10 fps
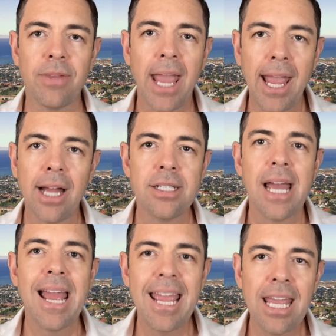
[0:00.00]
And
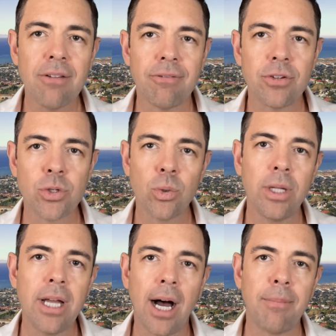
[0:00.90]
if
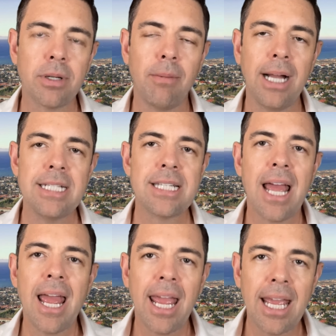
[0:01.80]
truly optimized,
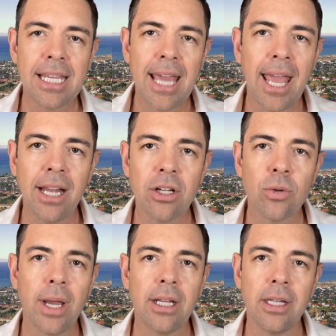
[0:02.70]
it can
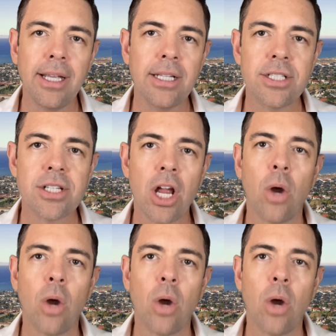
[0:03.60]
create leads.